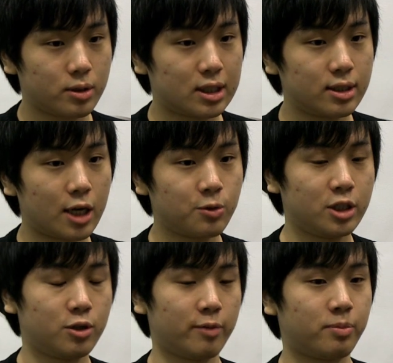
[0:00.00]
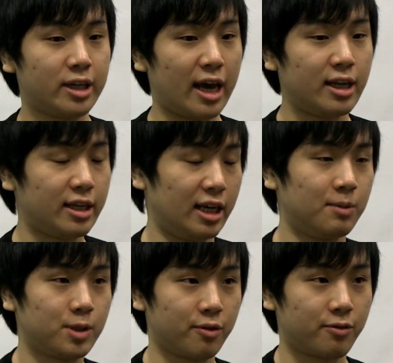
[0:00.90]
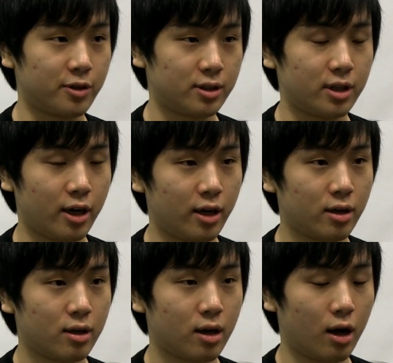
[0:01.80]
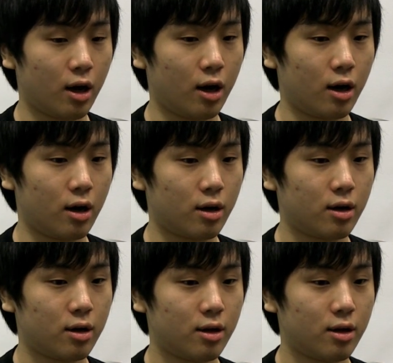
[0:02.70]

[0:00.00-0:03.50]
Since I don't need to play any games on first day, I